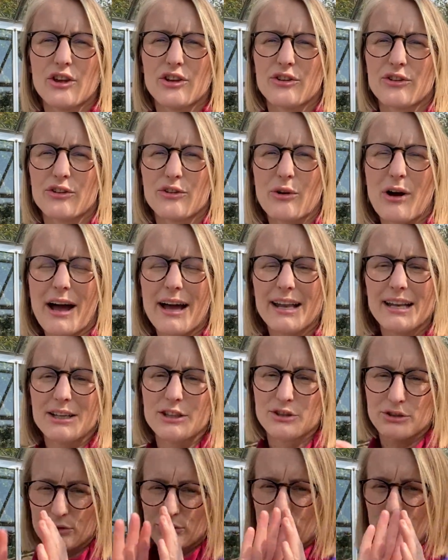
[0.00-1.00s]
So I like
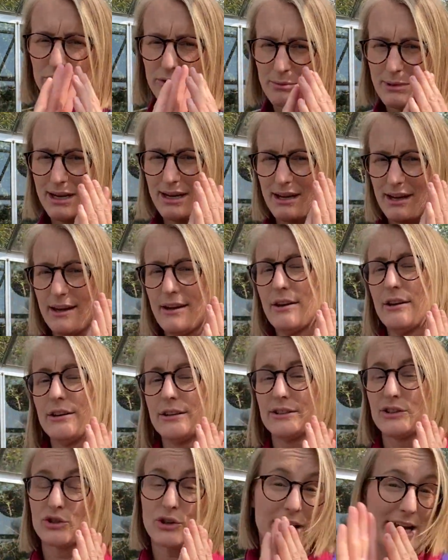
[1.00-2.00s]
to grow them in a
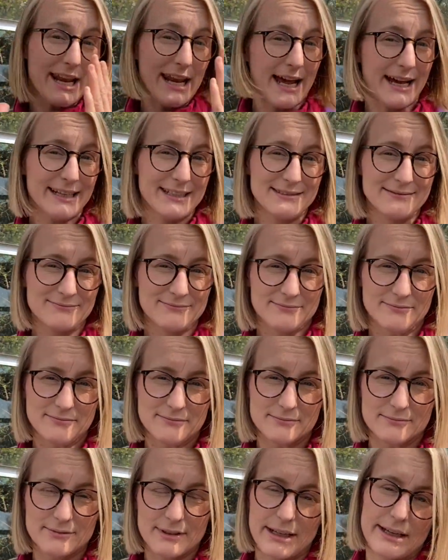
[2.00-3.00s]
straight line,
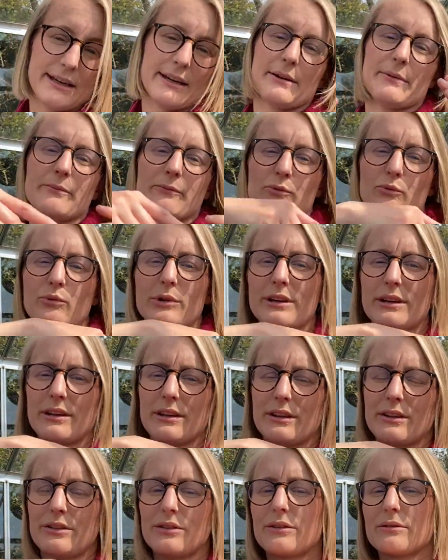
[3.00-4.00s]

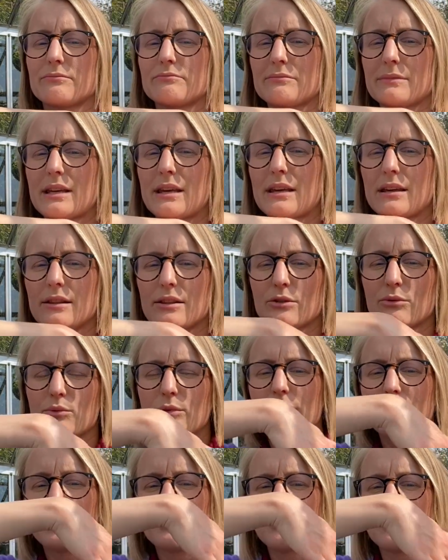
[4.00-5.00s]
with
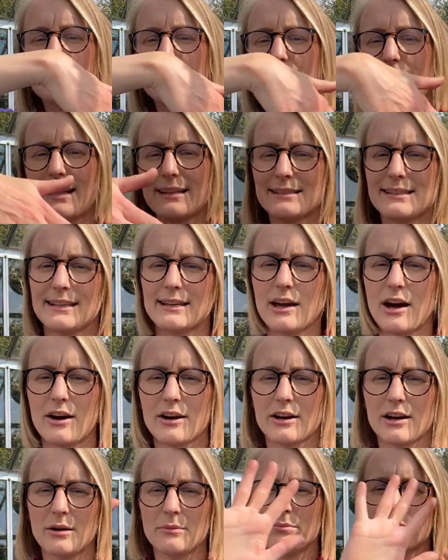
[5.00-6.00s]
netting
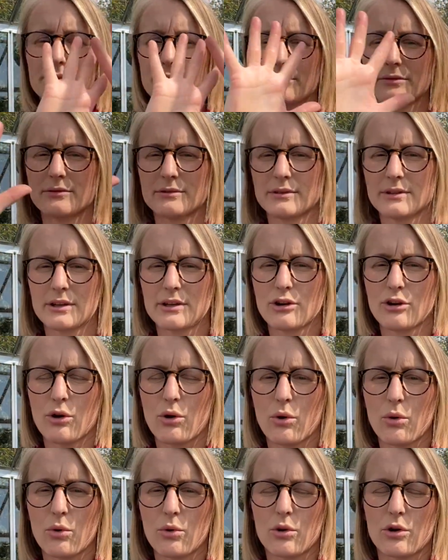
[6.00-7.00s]
hung up
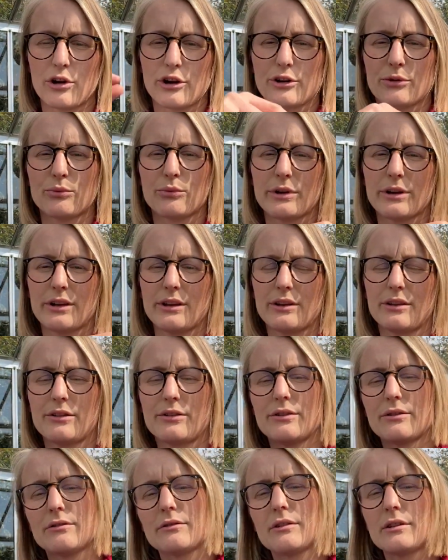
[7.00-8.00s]
or with
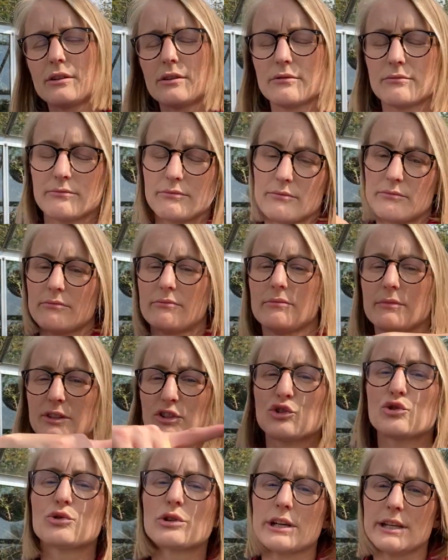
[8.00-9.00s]

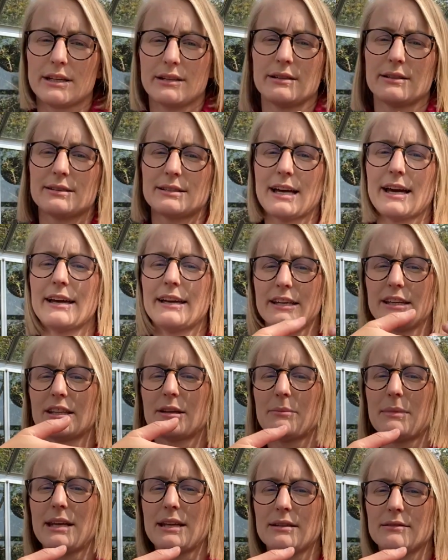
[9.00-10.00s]
string tying
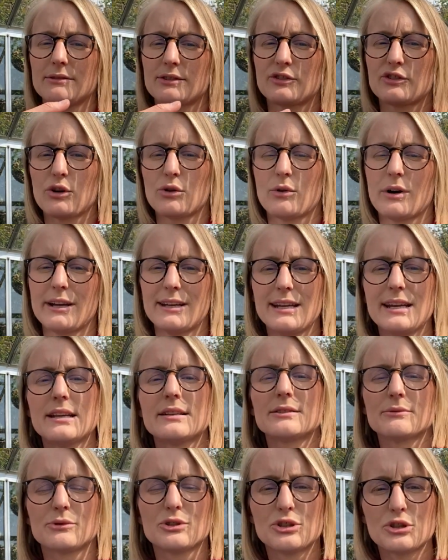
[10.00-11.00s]
them in. So I need
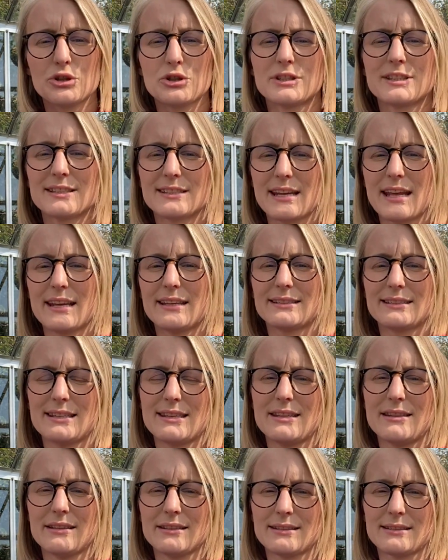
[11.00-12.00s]
some good stakes
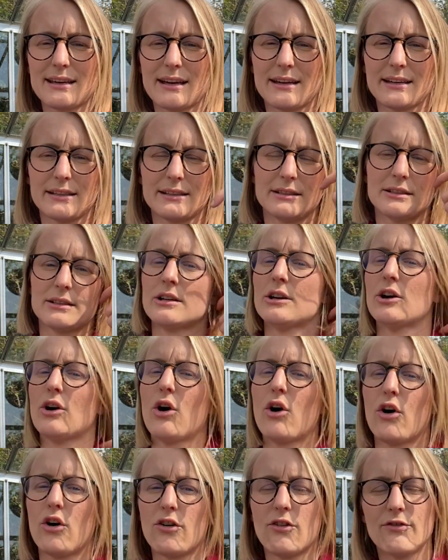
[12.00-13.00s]
either side
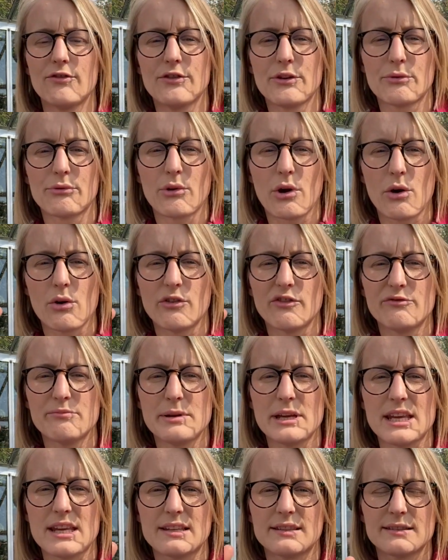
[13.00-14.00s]
of the row of
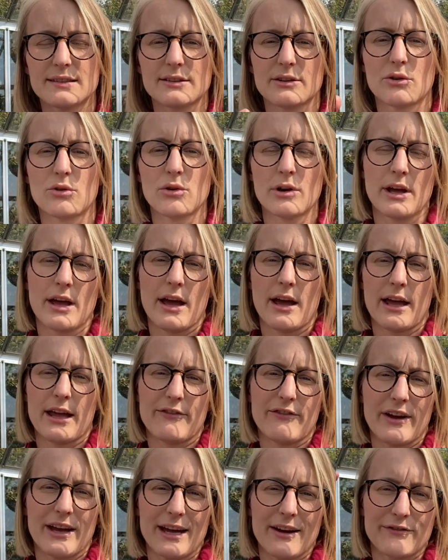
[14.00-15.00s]
peas. So if
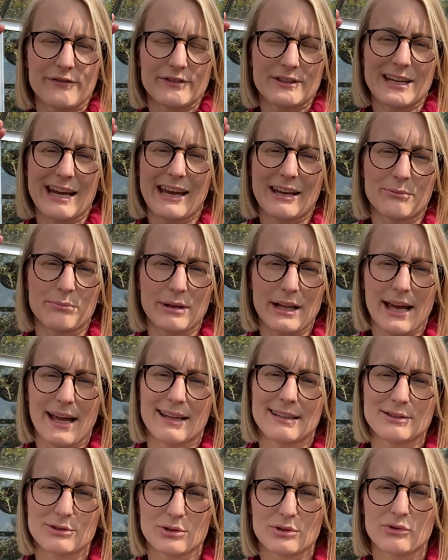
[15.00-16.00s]
I have 10
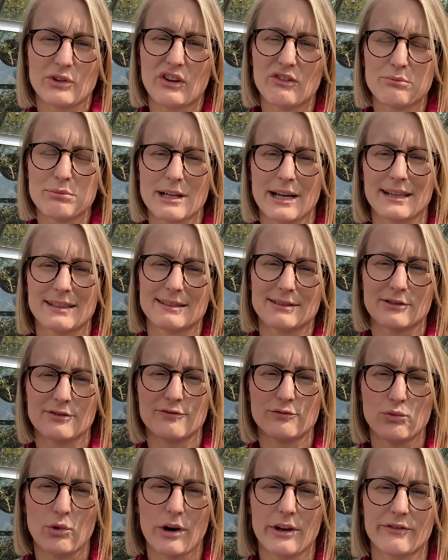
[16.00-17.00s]
plants or 12 plants of
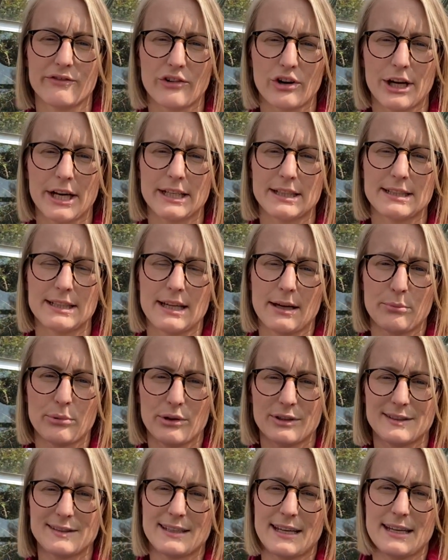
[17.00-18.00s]
one variety, I put a
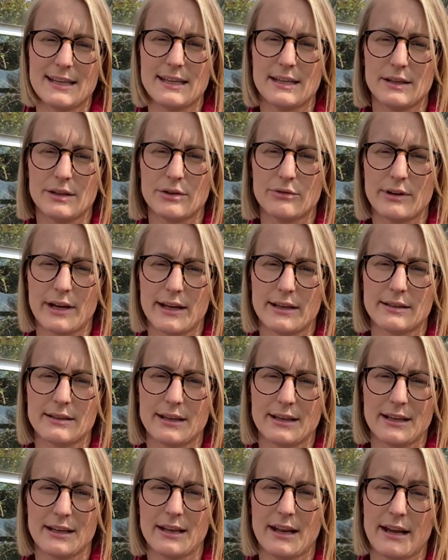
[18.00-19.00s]
stake either end,
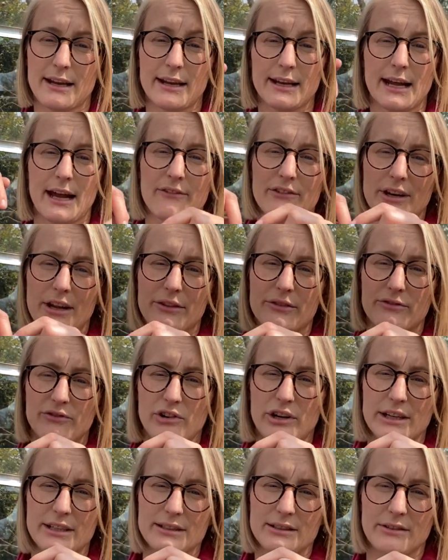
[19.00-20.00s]
and then I can have another
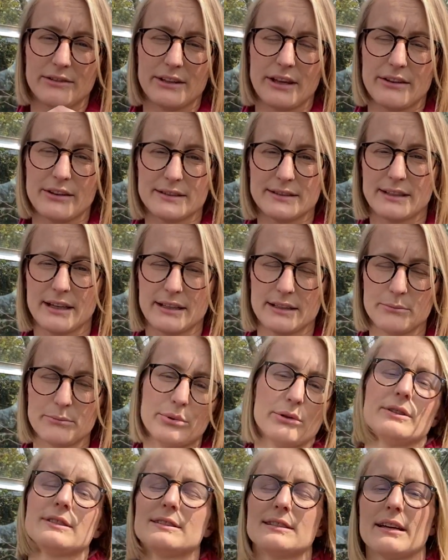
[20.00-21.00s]
variety on the other side and put
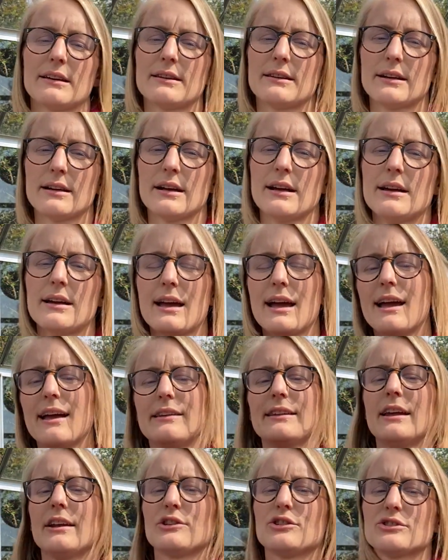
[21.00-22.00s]
a stake there. And
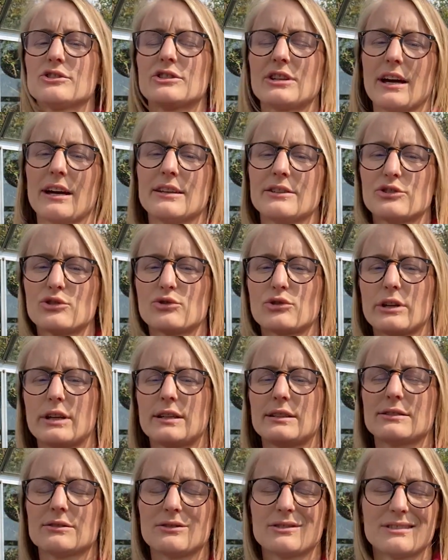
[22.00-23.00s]
then I'll just tie string.
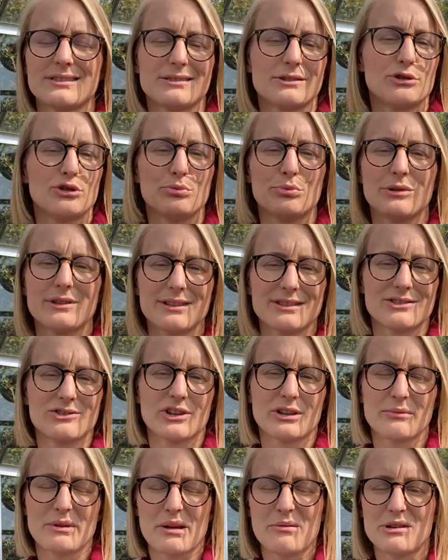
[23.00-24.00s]
So you put the
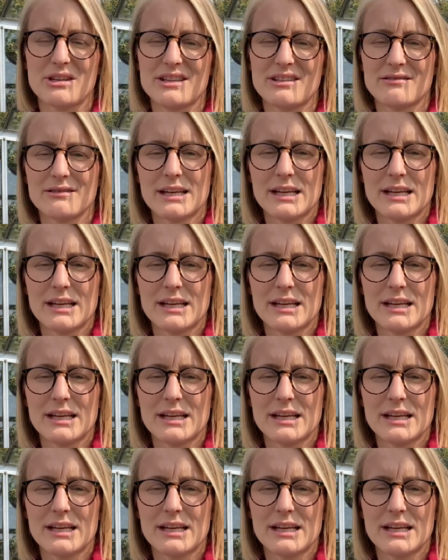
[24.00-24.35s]
string maybe